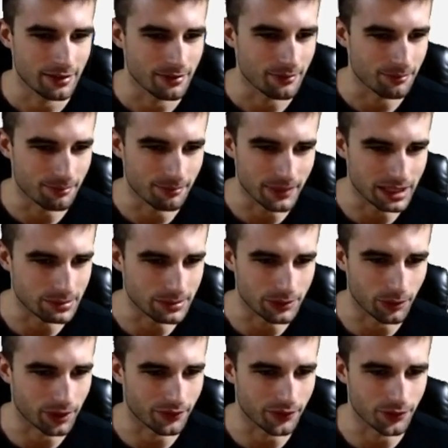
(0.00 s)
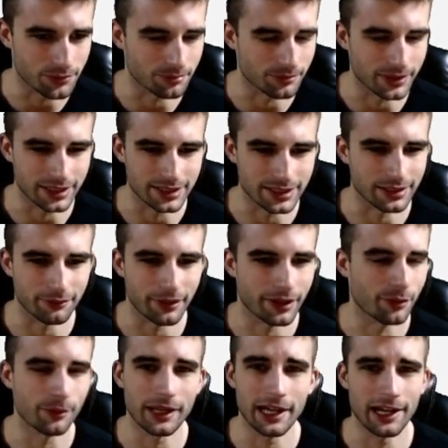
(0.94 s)
maybe one of them gets a
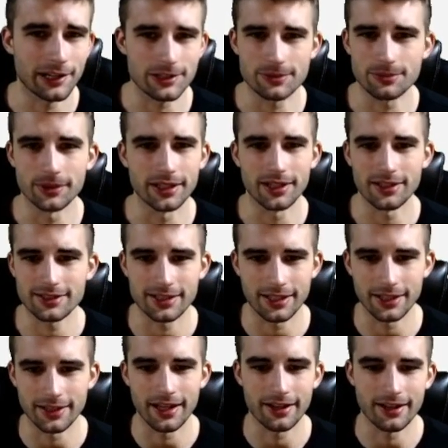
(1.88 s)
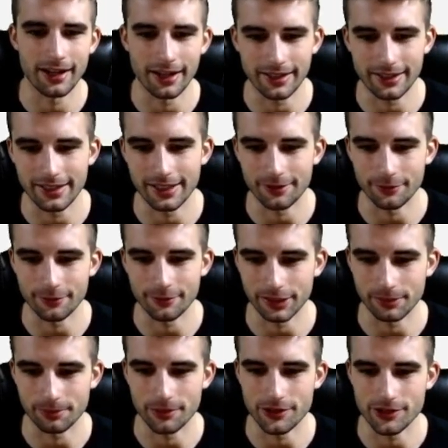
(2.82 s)
random catch. But outside of that, I can't
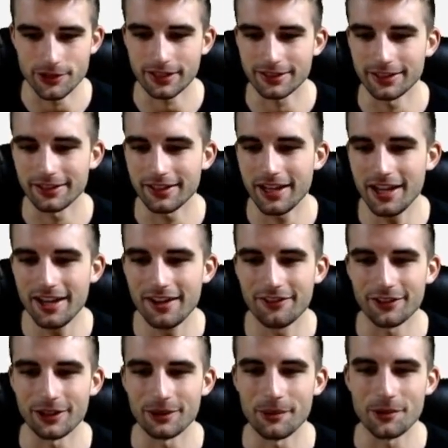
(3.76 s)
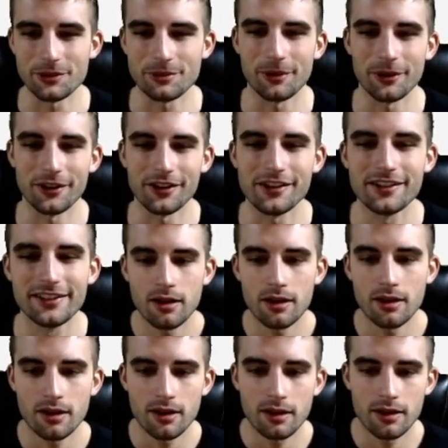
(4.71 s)
really project it for the most part.
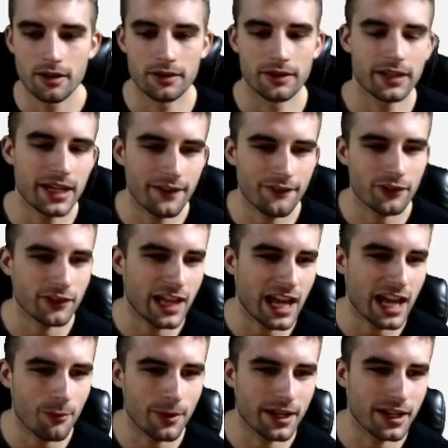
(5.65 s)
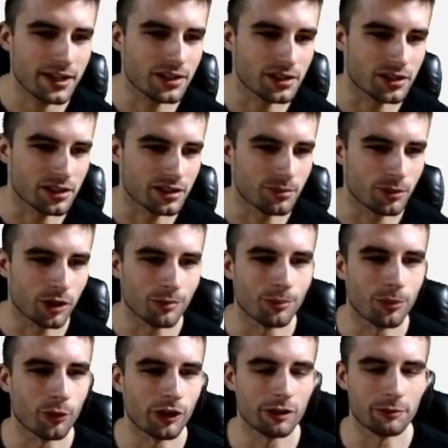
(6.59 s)
And then after that, we get into the more
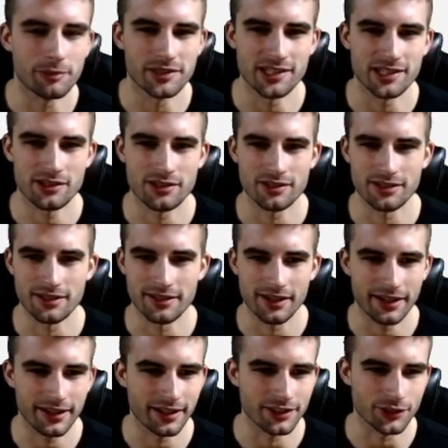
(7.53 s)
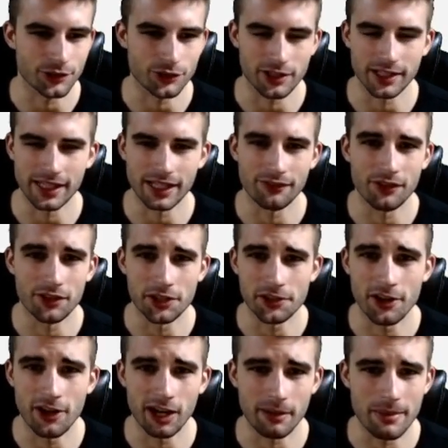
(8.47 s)
boring positions. And tight ends are usually not that fun to
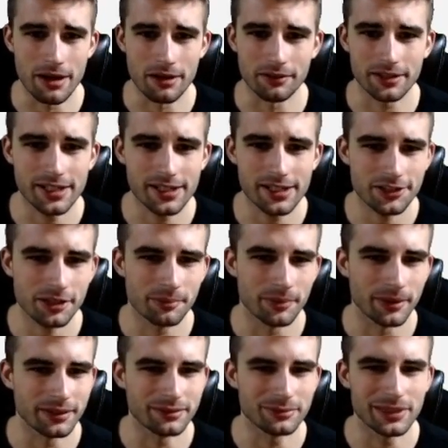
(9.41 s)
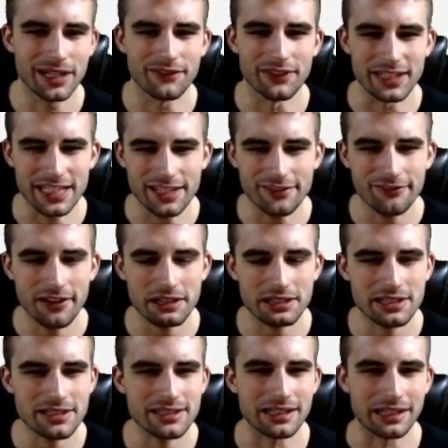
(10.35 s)
talk about either. But we have
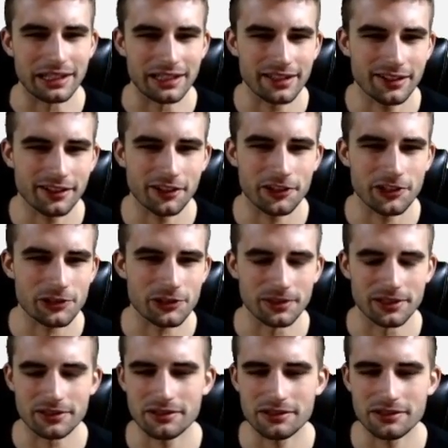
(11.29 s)
defenses and kickers, which,